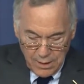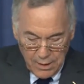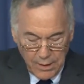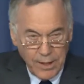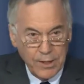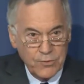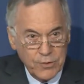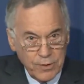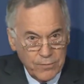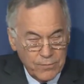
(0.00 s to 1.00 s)
It
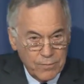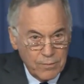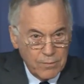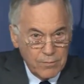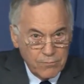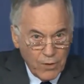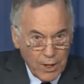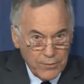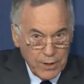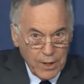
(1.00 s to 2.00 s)
hinges,
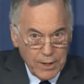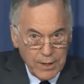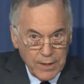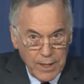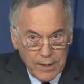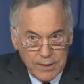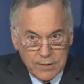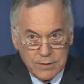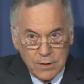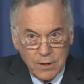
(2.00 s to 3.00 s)
volatility that is,